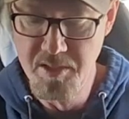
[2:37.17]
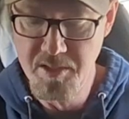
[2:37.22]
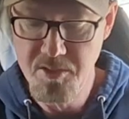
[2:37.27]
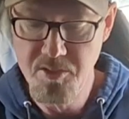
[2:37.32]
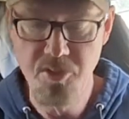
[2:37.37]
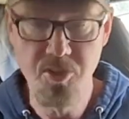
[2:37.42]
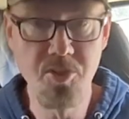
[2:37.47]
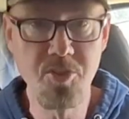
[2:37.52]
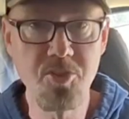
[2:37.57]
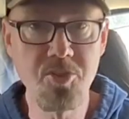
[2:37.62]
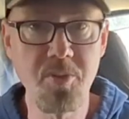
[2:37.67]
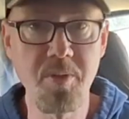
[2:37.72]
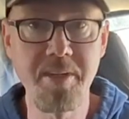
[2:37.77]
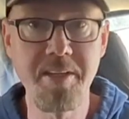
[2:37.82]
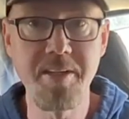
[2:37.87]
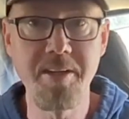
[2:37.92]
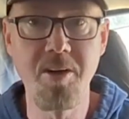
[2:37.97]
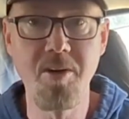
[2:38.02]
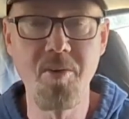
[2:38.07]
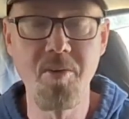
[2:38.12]

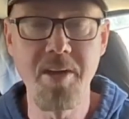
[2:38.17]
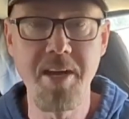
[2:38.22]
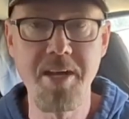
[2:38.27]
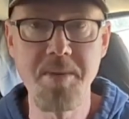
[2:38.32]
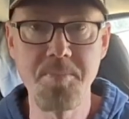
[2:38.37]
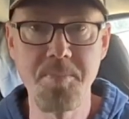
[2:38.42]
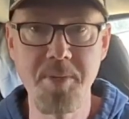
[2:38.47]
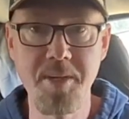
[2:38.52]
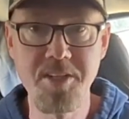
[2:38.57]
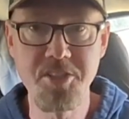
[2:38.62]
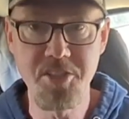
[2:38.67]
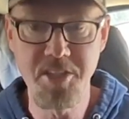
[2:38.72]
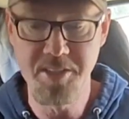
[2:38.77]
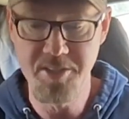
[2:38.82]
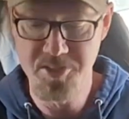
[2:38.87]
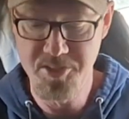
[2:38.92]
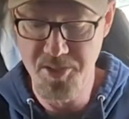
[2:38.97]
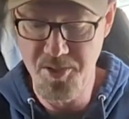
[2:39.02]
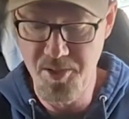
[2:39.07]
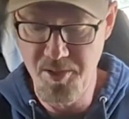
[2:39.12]
usually on a budget
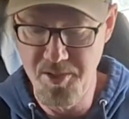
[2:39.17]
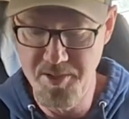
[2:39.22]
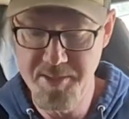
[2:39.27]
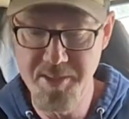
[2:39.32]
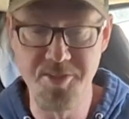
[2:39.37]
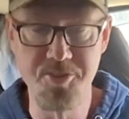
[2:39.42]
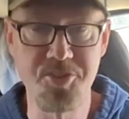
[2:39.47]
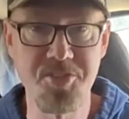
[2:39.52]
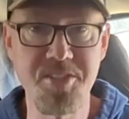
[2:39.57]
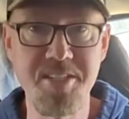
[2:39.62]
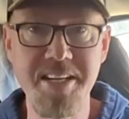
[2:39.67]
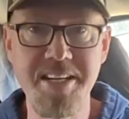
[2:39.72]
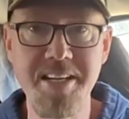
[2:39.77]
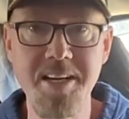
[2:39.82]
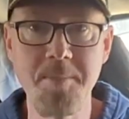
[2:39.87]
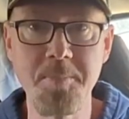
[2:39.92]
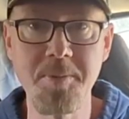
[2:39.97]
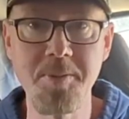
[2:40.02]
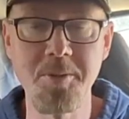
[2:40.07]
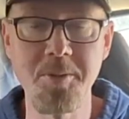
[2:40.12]
guitar, they'll stick
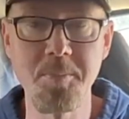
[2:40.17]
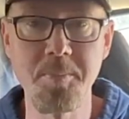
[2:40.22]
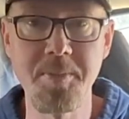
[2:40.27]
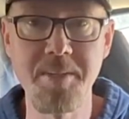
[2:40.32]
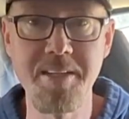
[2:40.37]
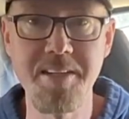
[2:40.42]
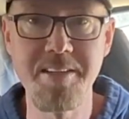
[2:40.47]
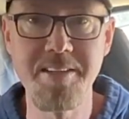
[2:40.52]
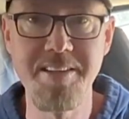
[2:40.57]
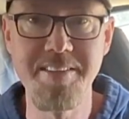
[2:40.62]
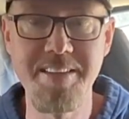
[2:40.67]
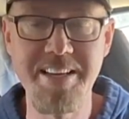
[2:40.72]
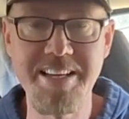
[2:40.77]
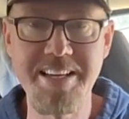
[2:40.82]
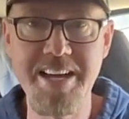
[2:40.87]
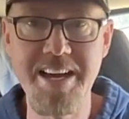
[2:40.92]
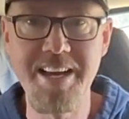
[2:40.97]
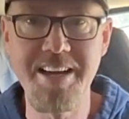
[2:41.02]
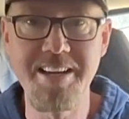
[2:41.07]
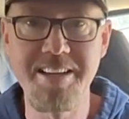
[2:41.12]
up a little bit and they
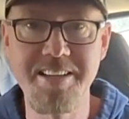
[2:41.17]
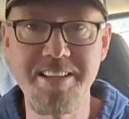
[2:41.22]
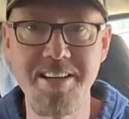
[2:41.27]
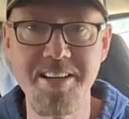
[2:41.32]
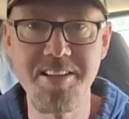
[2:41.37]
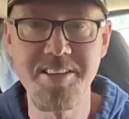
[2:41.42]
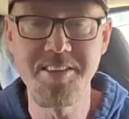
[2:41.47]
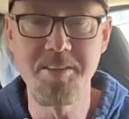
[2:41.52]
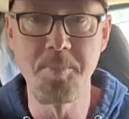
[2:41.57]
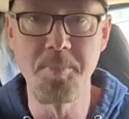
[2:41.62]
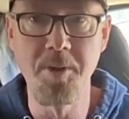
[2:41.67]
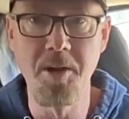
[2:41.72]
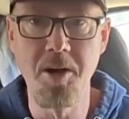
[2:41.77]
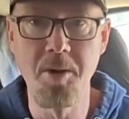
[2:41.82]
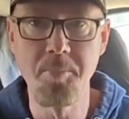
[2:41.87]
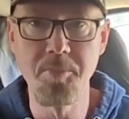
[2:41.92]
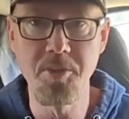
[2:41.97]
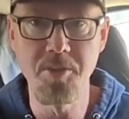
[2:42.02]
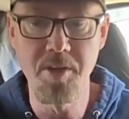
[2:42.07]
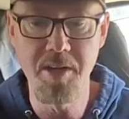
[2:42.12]
kind of cut the
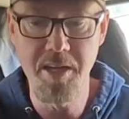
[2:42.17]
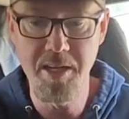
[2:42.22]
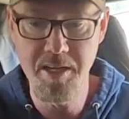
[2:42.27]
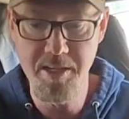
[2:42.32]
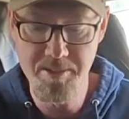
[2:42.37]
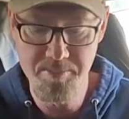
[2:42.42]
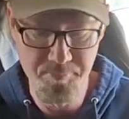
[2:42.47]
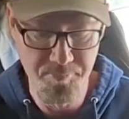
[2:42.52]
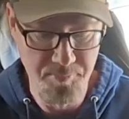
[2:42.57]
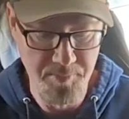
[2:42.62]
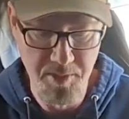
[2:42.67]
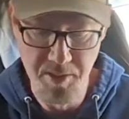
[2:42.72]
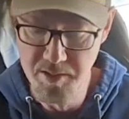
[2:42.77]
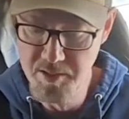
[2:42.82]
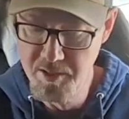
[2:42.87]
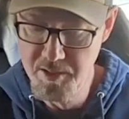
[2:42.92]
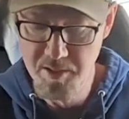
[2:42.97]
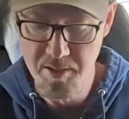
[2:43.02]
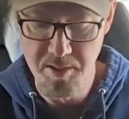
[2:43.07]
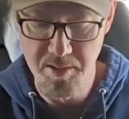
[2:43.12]
palm of your hand.
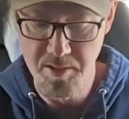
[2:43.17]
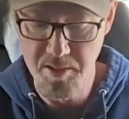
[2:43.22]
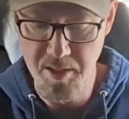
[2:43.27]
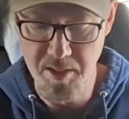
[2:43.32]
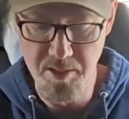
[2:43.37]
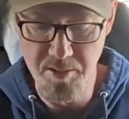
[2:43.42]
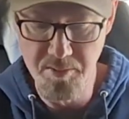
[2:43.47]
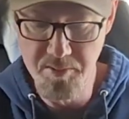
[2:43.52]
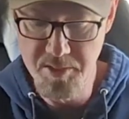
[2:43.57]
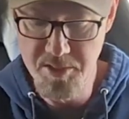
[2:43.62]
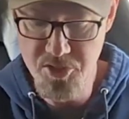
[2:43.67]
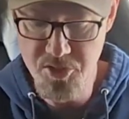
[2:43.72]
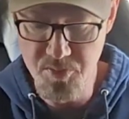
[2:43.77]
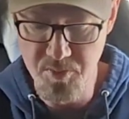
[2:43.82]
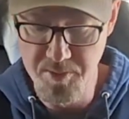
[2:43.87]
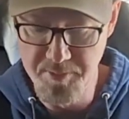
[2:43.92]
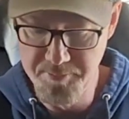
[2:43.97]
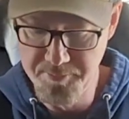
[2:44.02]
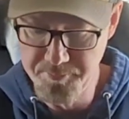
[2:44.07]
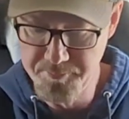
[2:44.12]
Not on this
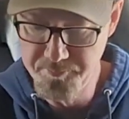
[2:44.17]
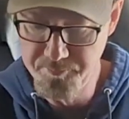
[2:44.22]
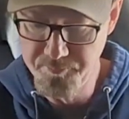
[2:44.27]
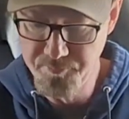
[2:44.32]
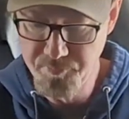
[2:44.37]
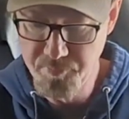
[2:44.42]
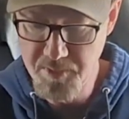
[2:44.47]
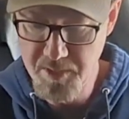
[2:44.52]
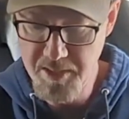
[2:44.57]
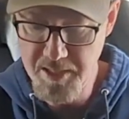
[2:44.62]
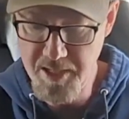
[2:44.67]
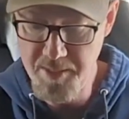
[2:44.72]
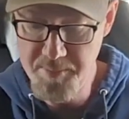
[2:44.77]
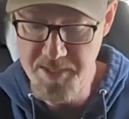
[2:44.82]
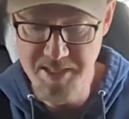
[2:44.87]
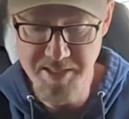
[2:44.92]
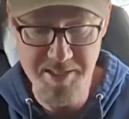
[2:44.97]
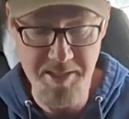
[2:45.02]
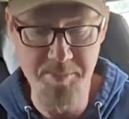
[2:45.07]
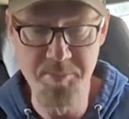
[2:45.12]
one. I
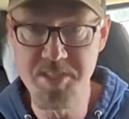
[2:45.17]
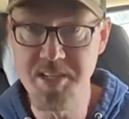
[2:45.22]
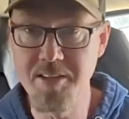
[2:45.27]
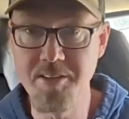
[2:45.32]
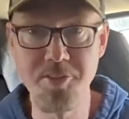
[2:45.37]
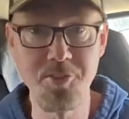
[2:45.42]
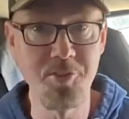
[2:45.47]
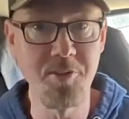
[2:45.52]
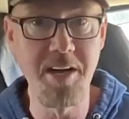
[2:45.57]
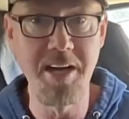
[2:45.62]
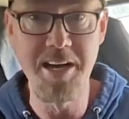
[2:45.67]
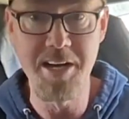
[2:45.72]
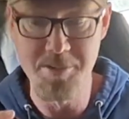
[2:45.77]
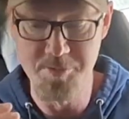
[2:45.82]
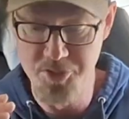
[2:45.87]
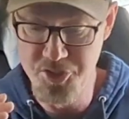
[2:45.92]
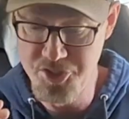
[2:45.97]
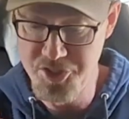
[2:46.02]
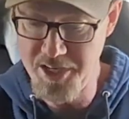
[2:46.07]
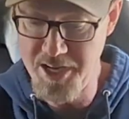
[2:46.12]
mean, I'm telling you, I am
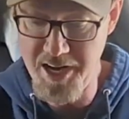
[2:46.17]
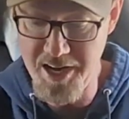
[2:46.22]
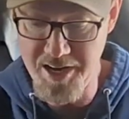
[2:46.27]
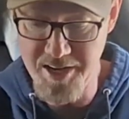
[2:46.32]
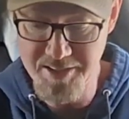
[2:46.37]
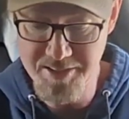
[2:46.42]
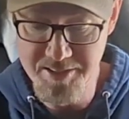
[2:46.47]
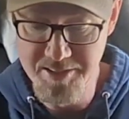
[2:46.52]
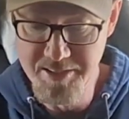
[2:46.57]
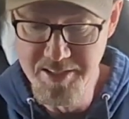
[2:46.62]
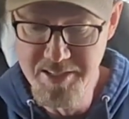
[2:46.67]
shocked.